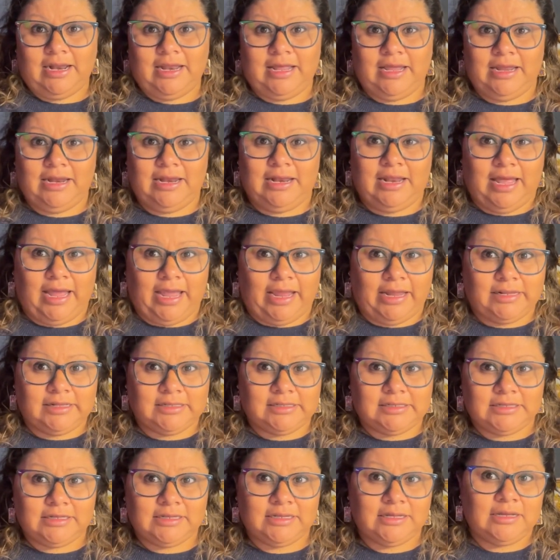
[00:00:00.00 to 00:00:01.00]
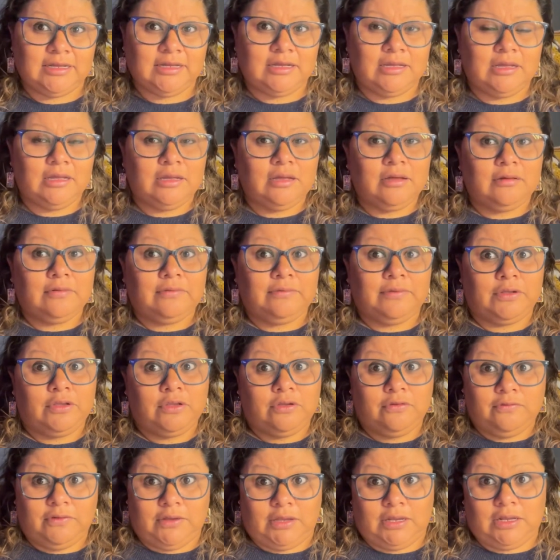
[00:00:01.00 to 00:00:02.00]
like light for
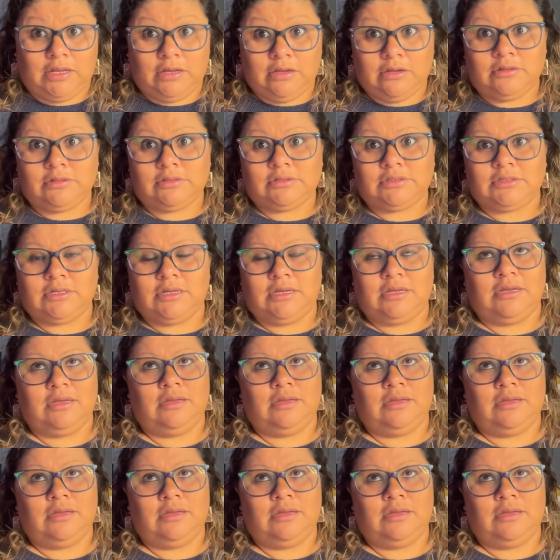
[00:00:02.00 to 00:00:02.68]
your videos,